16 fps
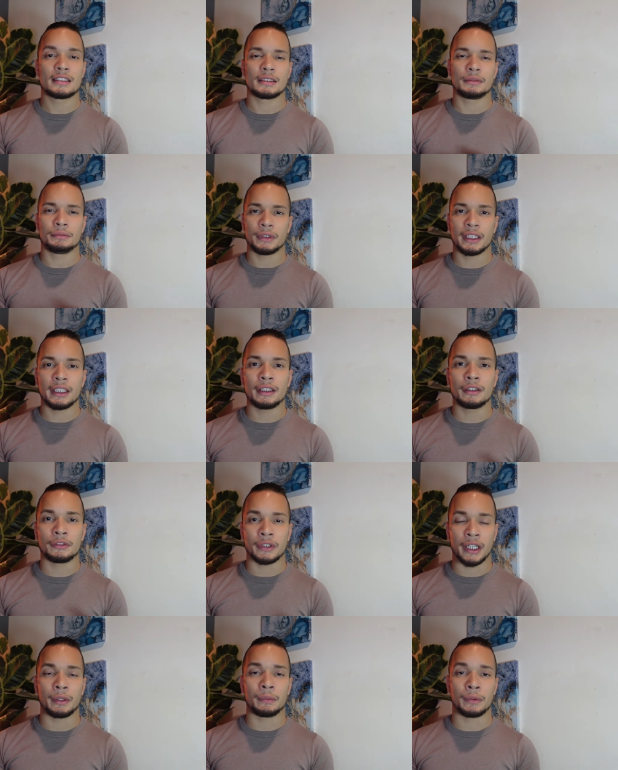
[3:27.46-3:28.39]
some really
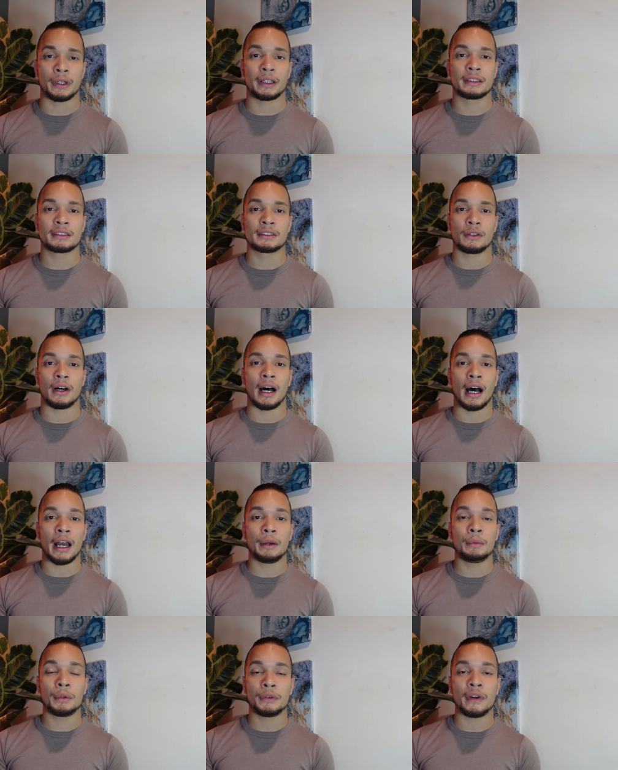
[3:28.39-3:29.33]
great work, so
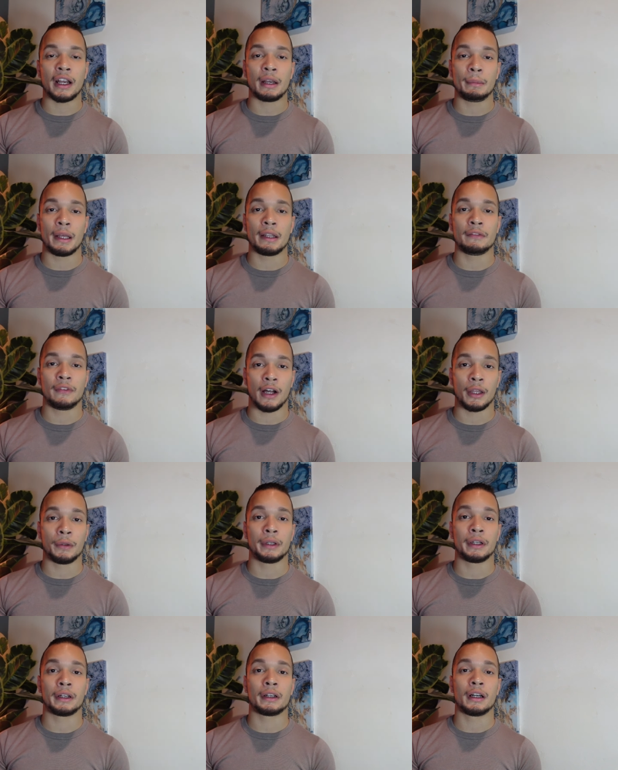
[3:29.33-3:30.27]
I would recommend
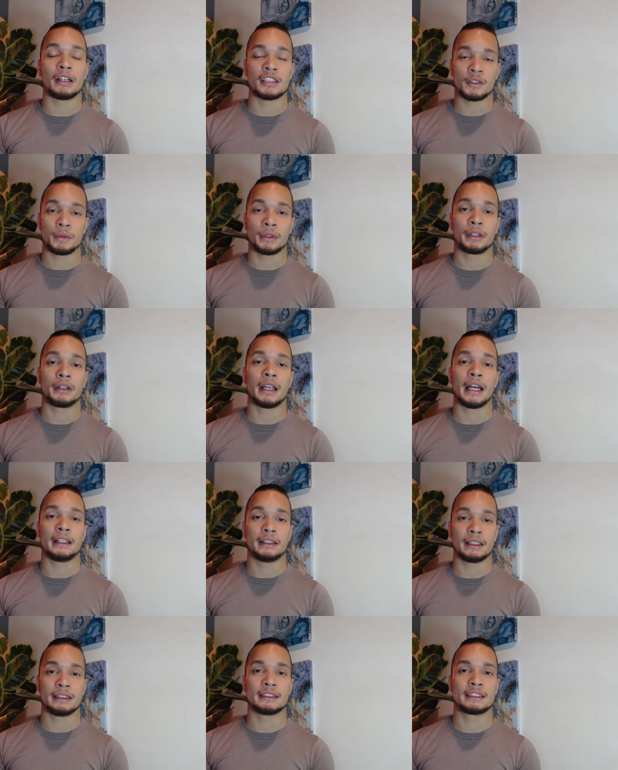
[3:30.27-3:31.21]
following her on Twitter
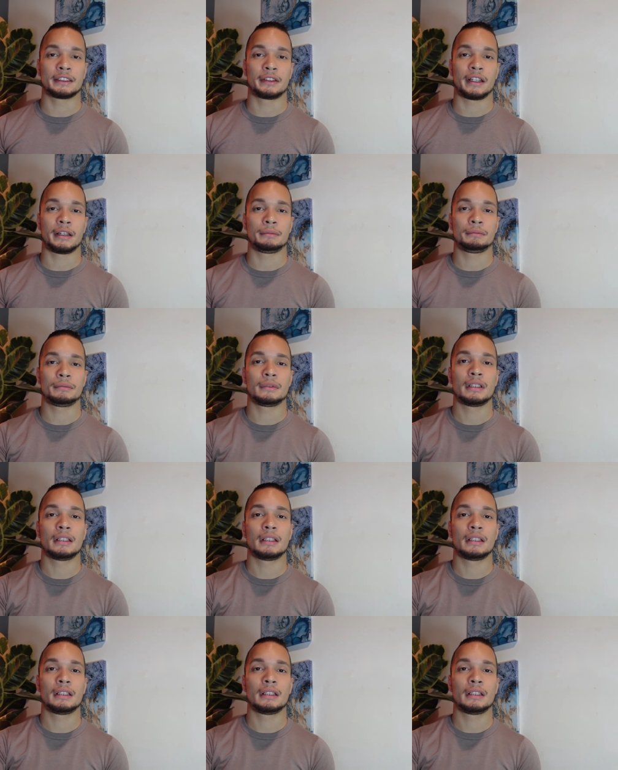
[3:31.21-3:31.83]
and Instagram.